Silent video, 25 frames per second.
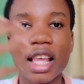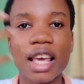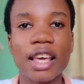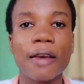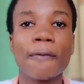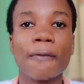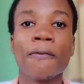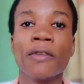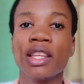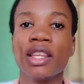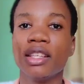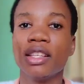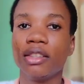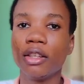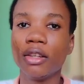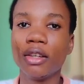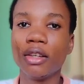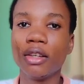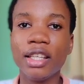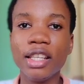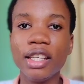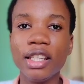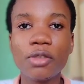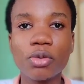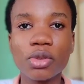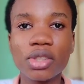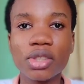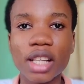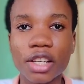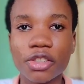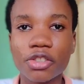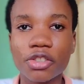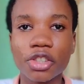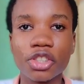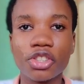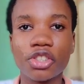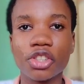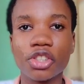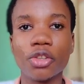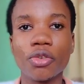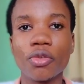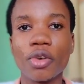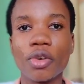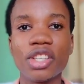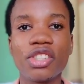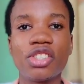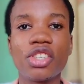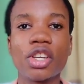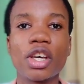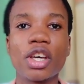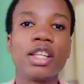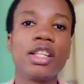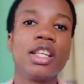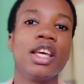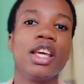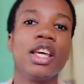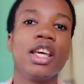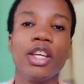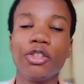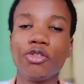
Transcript: Like the heat which actually generated